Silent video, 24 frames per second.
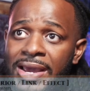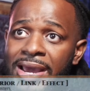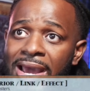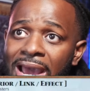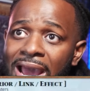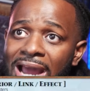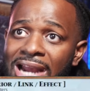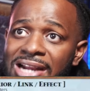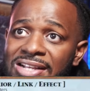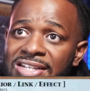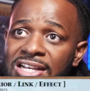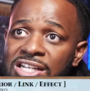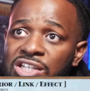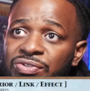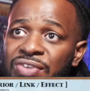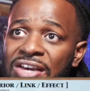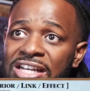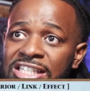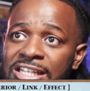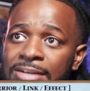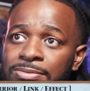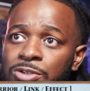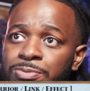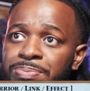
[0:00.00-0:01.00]
And it says,
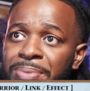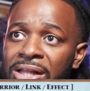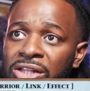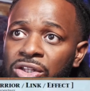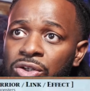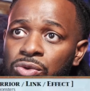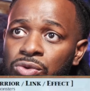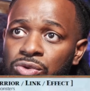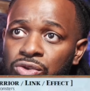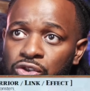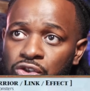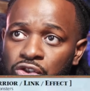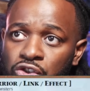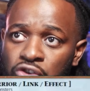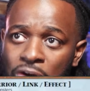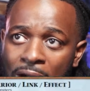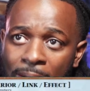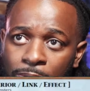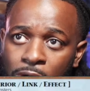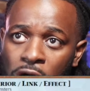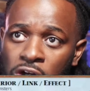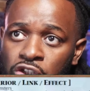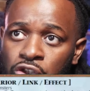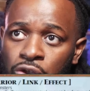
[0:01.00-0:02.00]
face-up spell trap
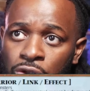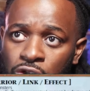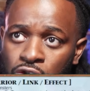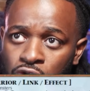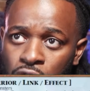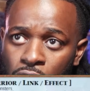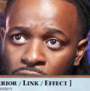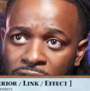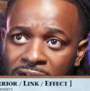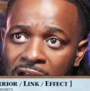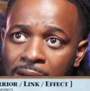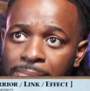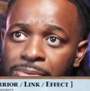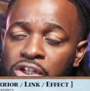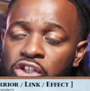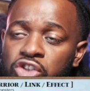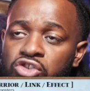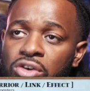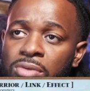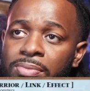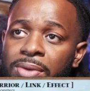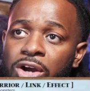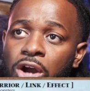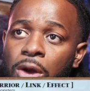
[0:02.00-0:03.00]
cards you control cannot be
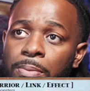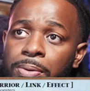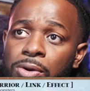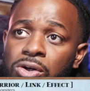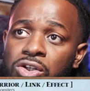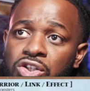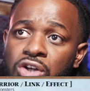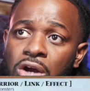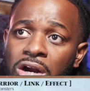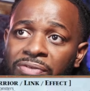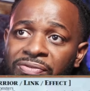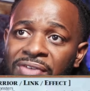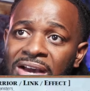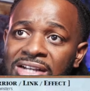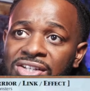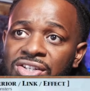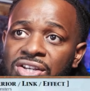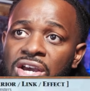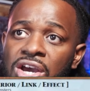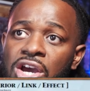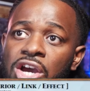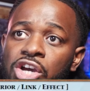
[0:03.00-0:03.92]
destroyed by your opponent's card effects.